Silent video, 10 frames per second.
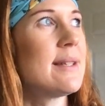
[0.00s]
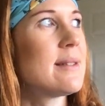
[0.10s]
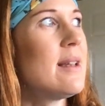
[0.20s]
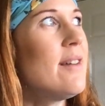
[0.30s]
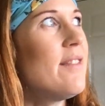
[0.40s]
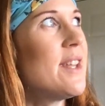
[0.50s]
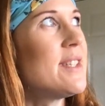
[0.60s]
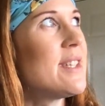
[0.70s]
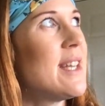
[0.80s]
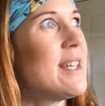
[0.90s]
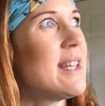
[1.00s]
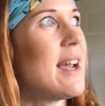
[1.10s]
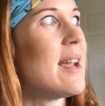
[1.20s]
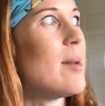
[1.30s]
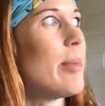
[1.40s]
It's lovely and sunny
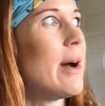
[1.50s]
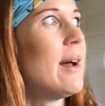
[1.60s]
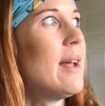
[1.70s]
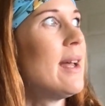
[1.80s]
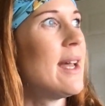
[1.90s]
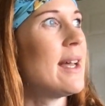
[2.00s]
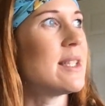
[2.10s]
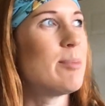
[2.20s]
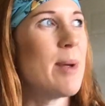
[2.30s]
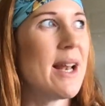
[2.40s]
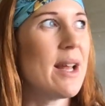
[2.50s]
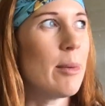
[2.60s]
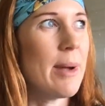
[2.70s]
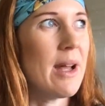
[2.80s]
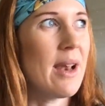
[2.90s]
today, but it has been a
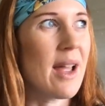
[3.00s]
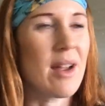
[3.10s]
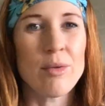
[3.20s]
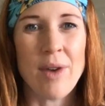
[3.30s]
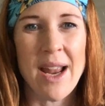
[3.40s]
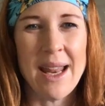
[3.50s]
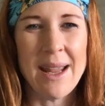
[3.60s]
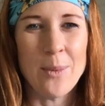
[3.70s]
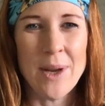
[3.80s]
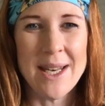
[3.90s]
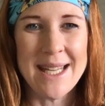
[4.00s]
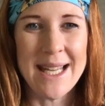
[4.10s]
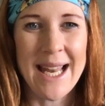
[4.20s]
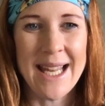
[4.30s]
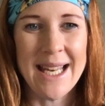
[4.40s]
little bit like rainy,
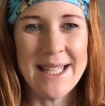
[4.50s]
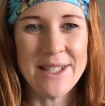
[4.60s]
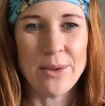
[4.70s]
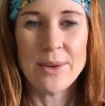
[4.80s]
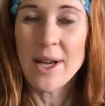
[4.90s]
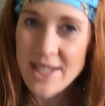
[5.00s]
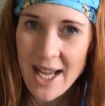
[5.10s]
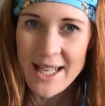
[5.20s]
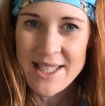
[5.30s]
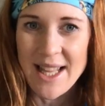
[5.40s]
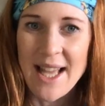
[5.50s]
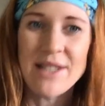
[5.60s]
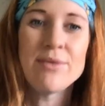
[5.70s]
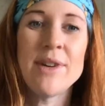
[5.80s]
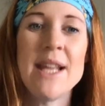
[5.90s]
windy lately. So a challenge like that
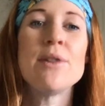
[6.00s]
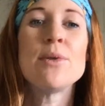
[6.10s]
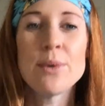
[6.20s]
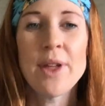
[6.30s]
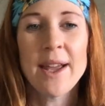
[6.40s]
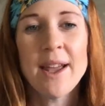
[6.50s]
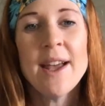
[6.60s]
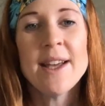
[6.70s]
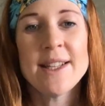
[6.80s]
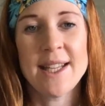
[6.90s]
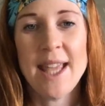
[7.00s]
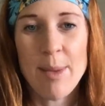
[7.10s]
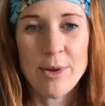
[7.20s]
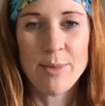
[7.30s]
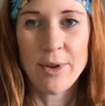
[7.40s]
is a really cool thing to
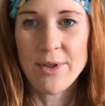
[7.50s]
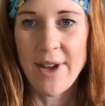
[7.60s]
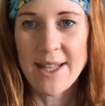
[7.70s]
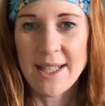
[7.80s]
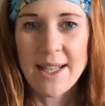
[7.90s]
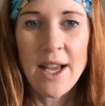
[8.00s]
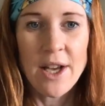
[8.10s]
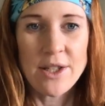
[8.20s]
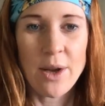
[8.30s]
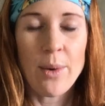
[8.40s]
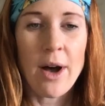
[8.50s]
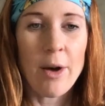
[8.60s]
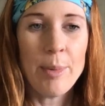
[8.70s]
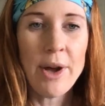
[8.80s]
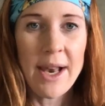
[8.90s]
keep us motivated. So
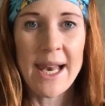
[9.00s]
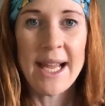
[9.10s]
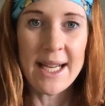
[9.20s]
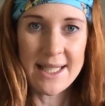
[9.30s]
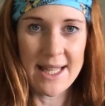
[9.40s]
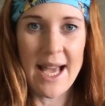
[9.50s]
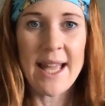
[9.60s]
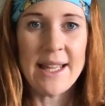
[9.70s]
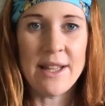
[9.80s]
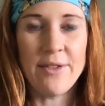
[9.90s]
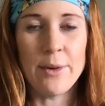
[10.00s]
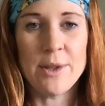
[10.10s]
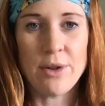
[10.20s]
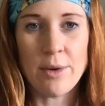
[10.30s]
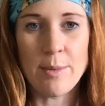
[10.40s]
I'll put a link to that in the film
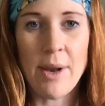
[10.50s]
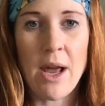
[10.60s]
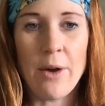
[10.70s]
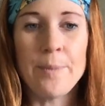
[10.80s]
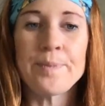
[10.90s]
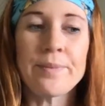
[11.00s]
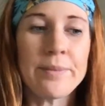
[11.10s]
description below.